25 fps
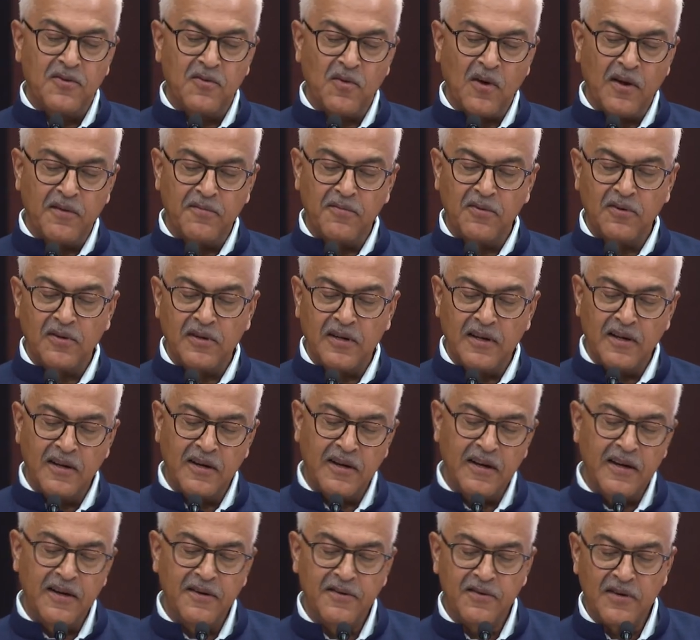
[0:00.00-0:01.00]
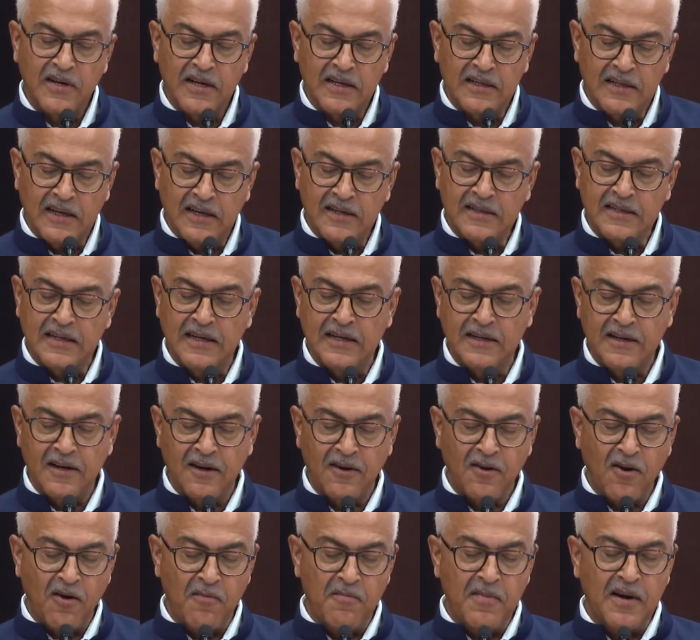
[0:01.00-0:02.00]
So I would reiterate that central
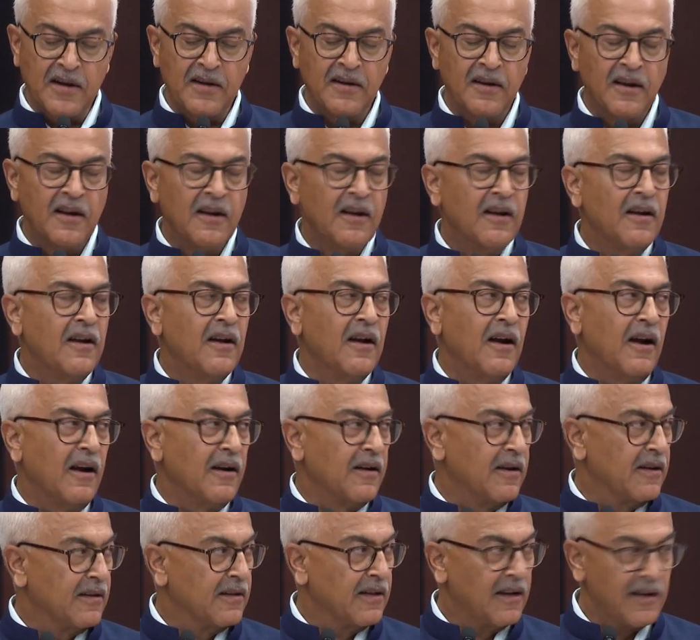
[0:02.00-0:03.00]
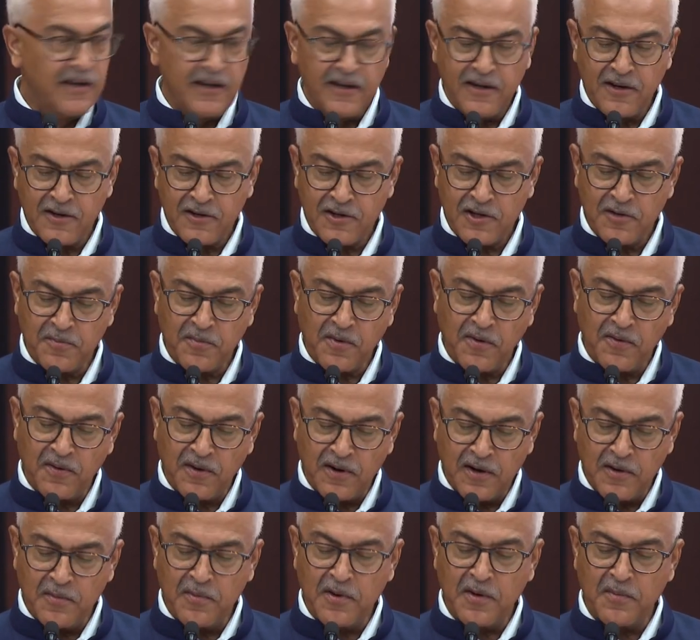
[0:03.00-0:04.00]
government, under the leadership of
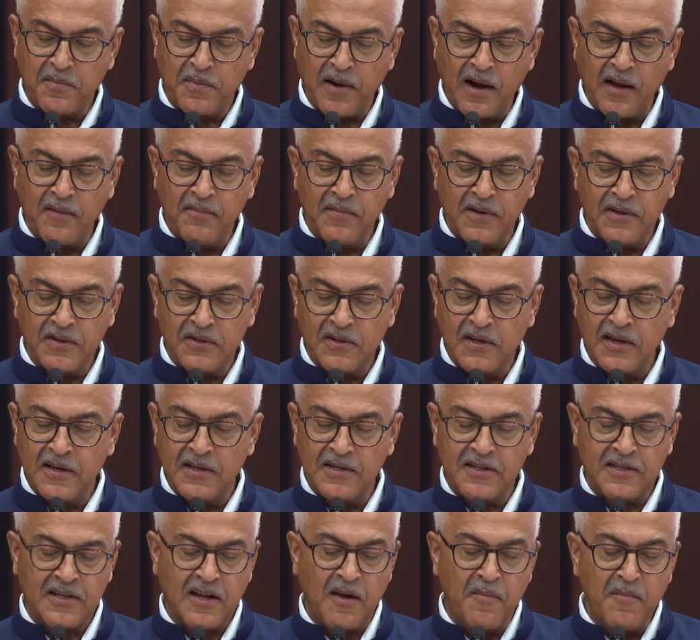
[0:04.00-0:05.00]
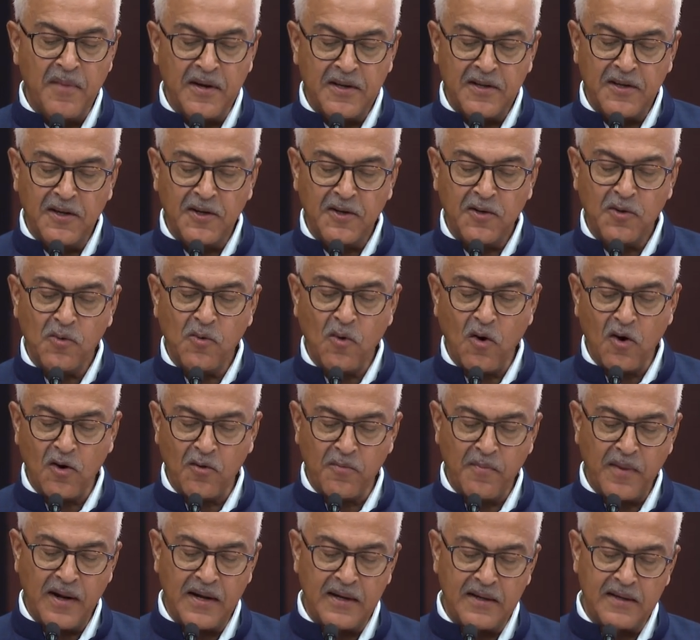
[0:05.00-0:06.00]
Honorable Prime Minister, is committed to
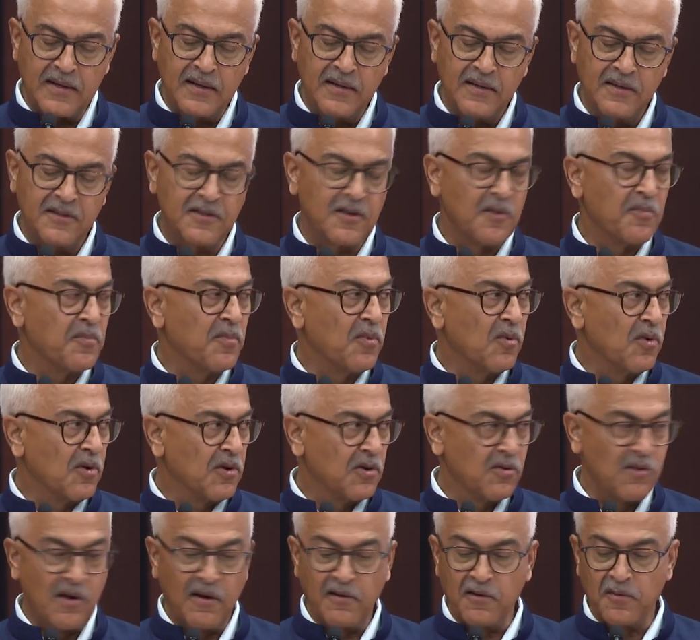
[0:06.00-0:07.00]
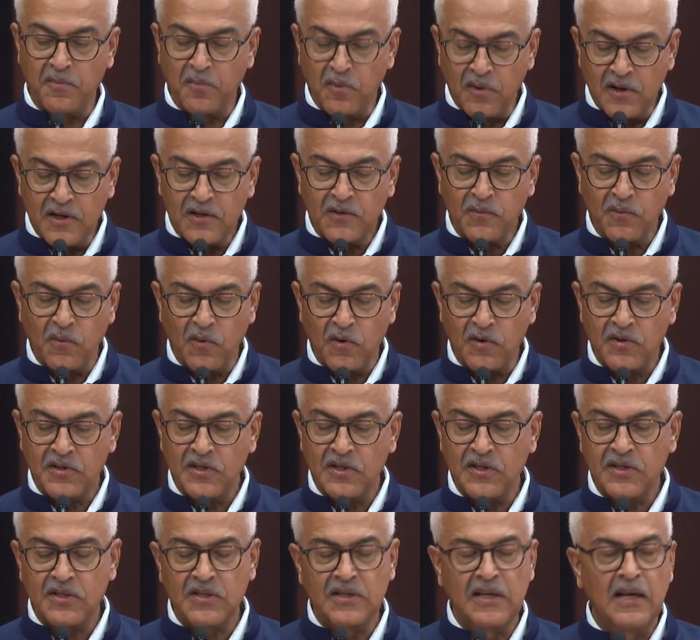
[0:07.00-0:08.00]
augment support to our police
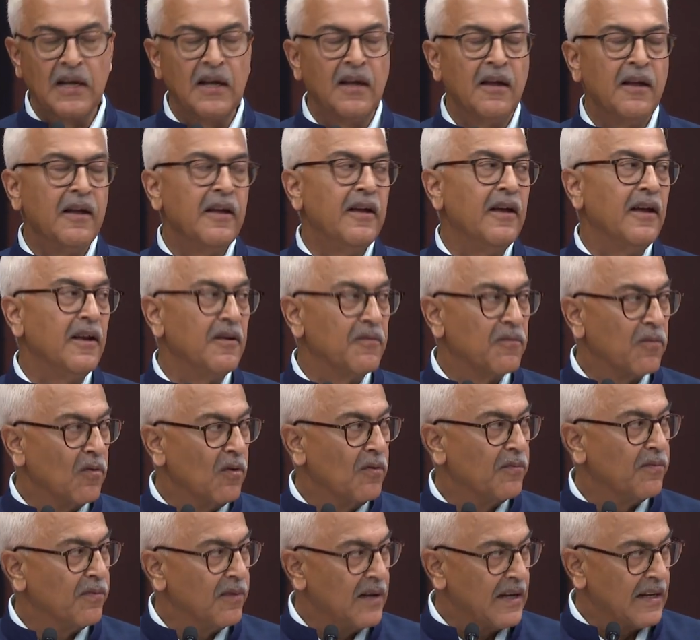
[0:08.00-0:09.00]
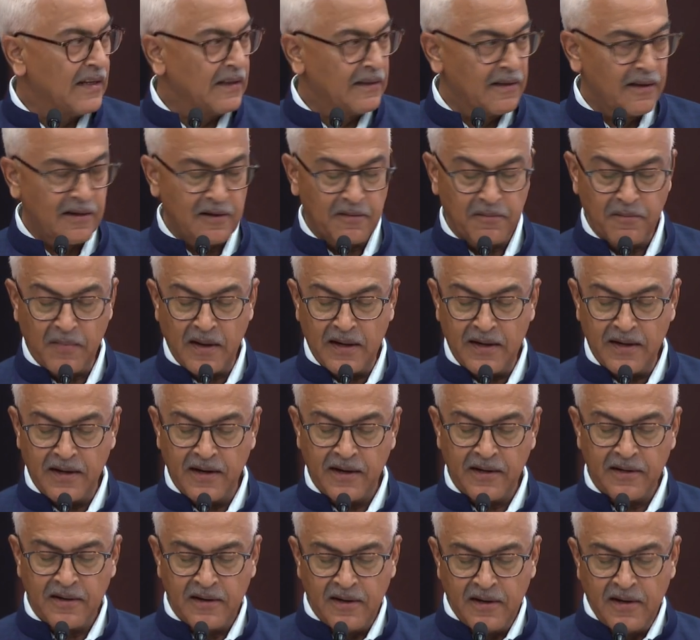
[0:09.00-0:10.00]
forces in fulfilling their
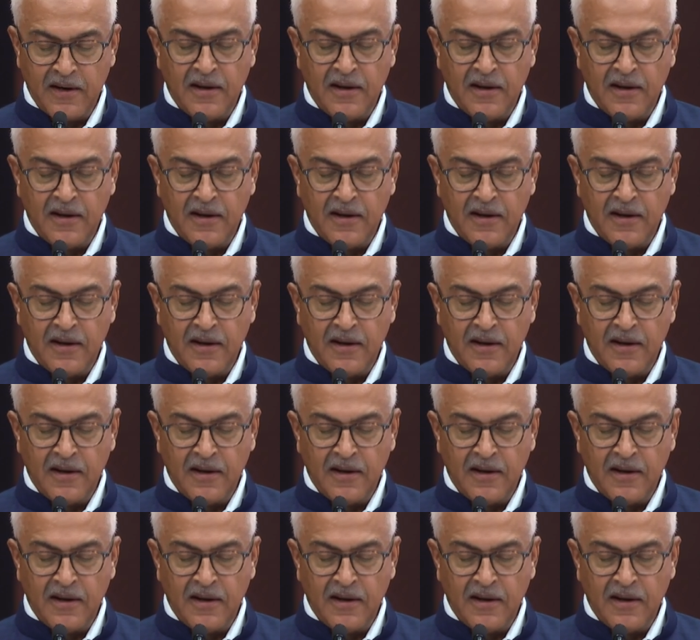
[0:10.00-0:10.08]
mandate.